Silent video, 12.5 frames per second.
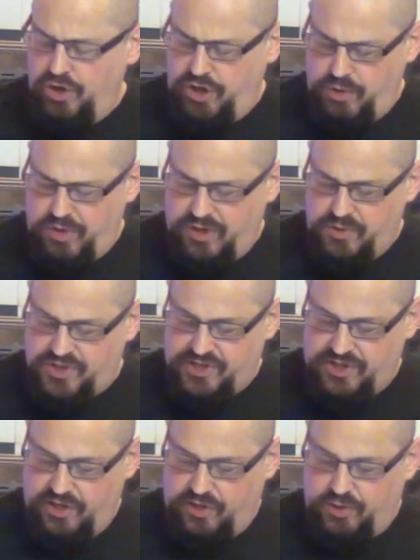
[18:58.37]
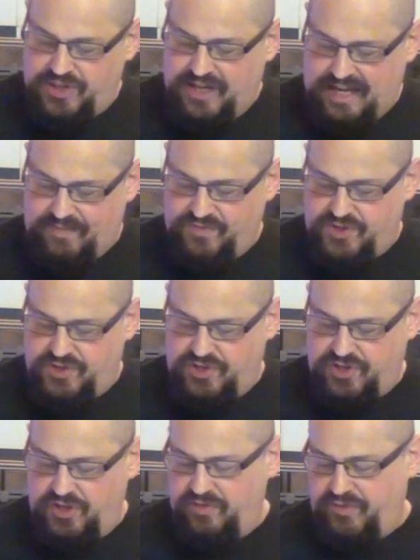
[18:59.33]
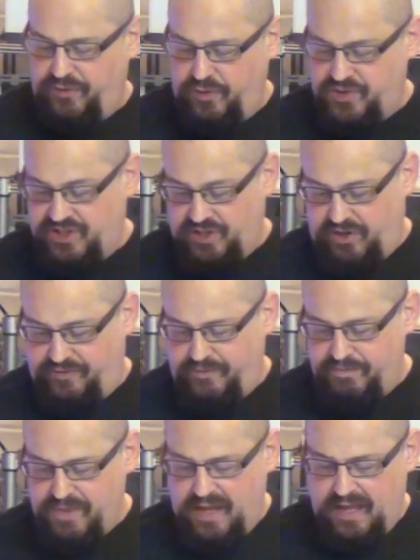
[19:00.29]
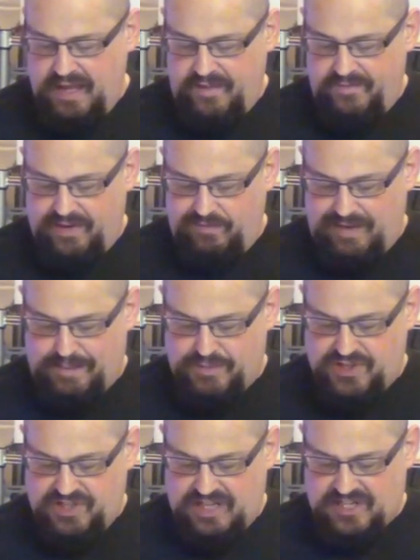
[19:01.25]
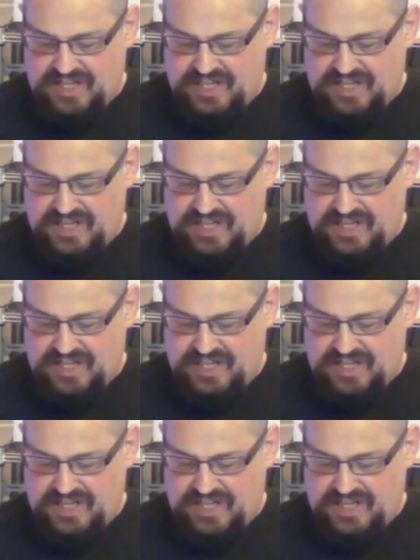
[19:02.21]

Hugh uses her good hand to turn the faucet off, then wraps a tea